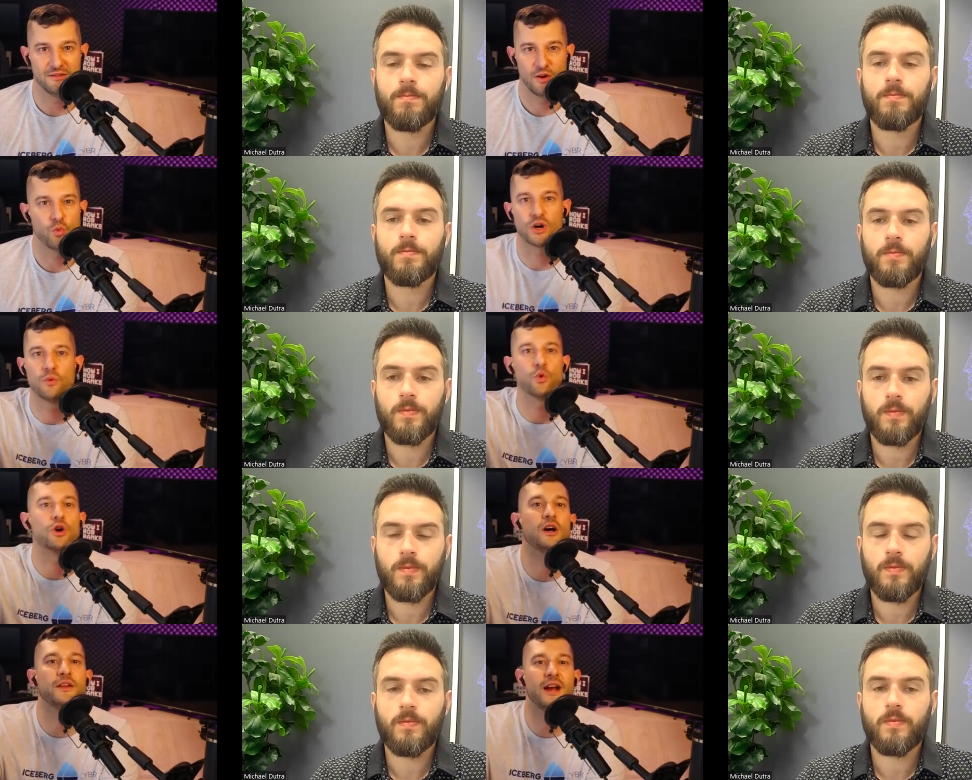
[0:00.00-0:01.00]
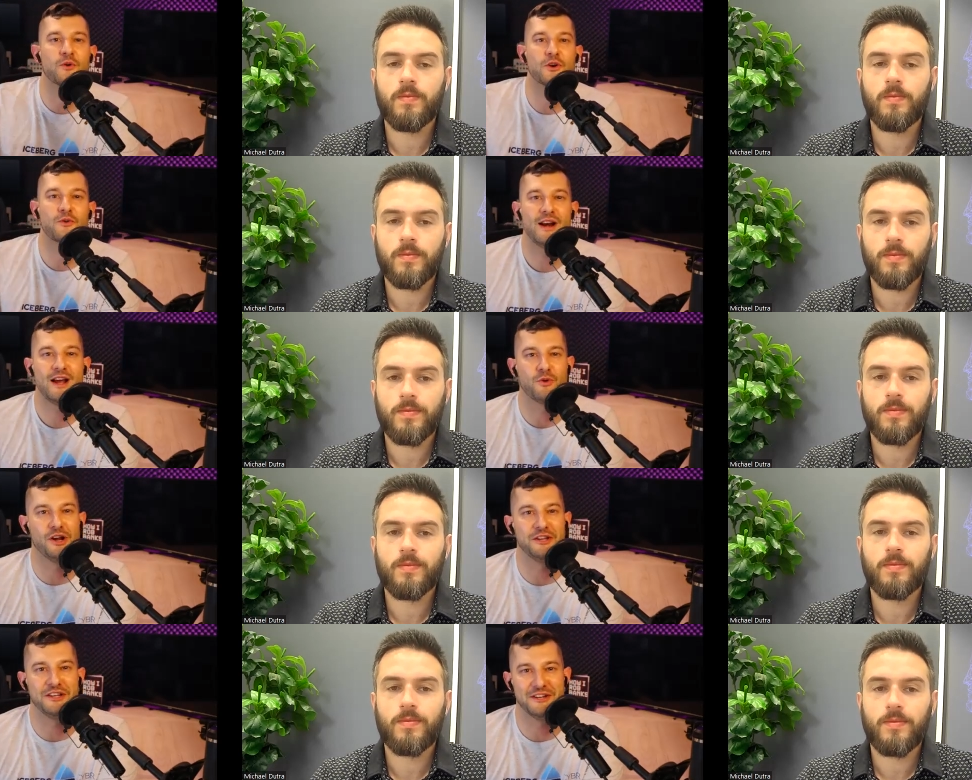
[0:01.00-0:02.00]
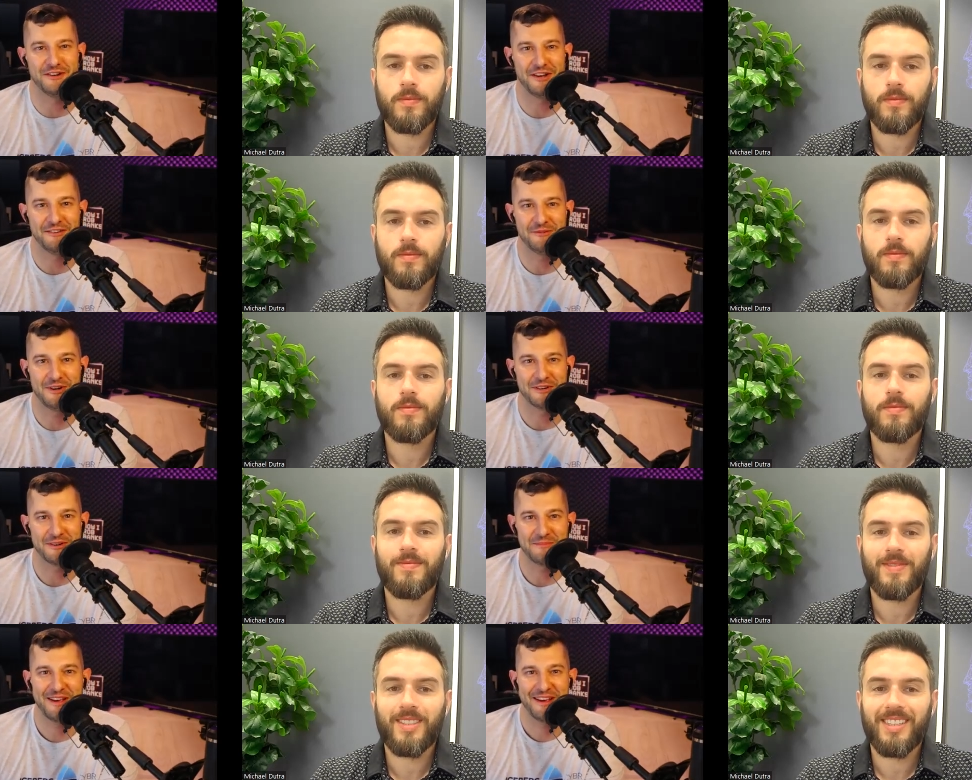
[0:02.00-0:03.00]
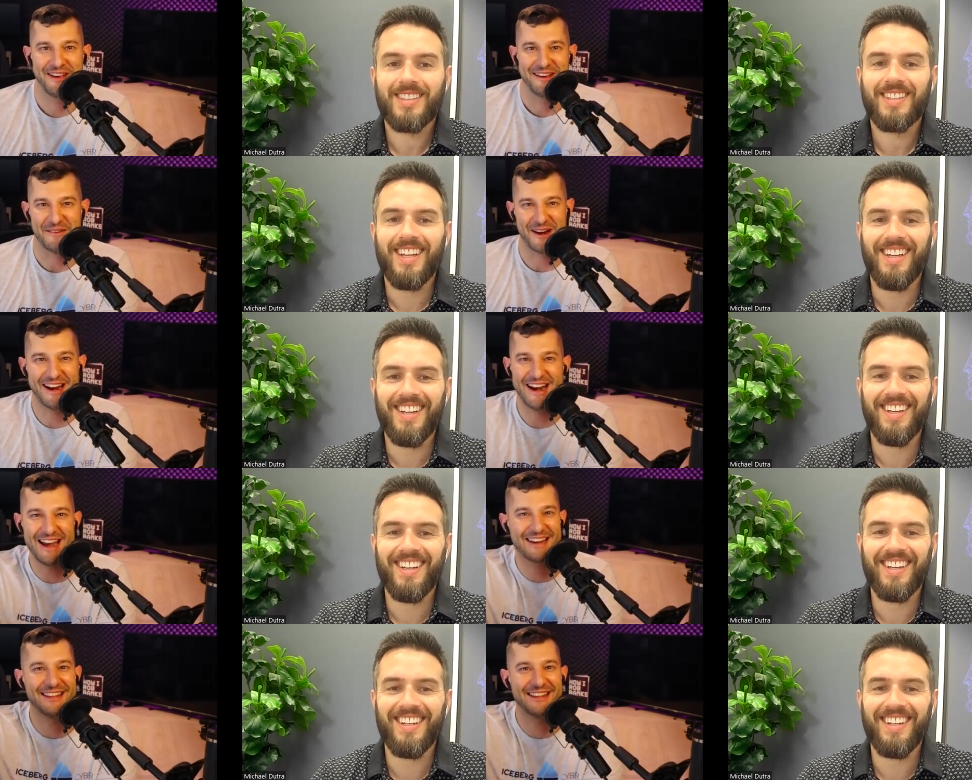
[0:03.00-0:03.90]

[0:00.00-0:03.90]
Speaker 1: We're we're on the network right now. We're on the internet. Welcome. We're connecting